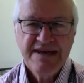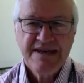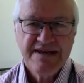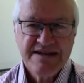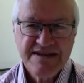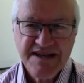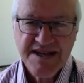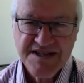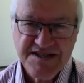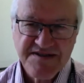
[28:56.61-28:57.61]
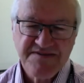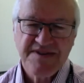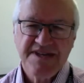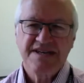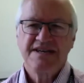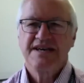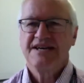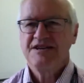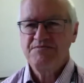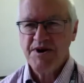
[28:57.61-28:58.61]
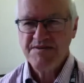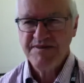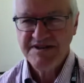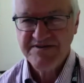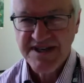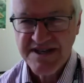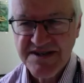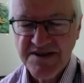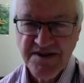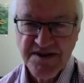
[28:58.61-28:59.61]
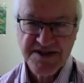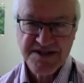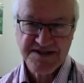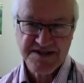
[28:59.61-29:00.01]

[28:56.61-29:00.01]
And in the case of the end Permian event, although it is